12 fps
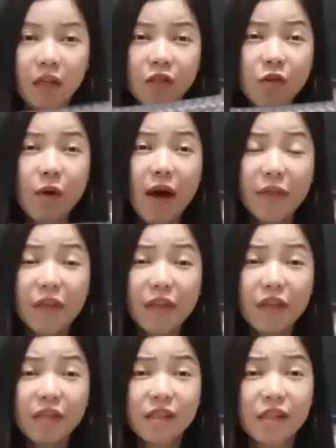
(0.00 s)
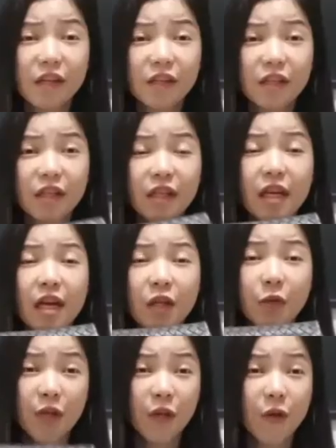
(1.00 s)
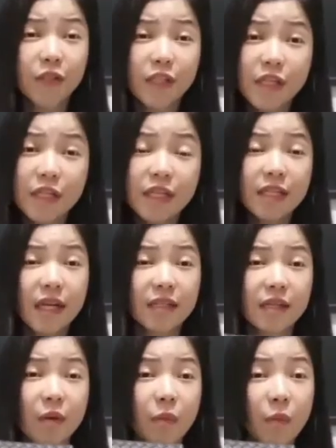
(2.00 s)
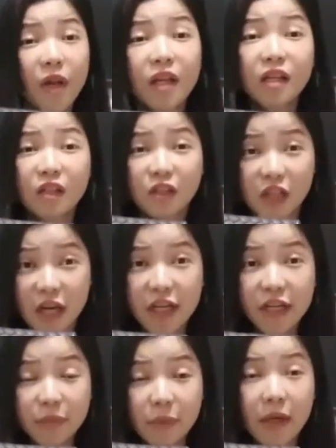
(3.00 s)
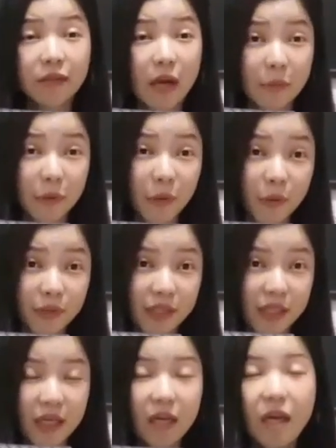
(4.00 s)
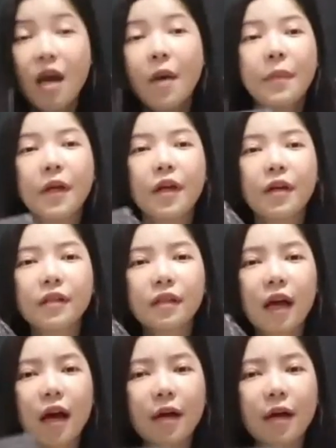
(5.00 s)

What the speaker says: So I think this is actually, you can consider this as a wallet on chain as well, WOC, because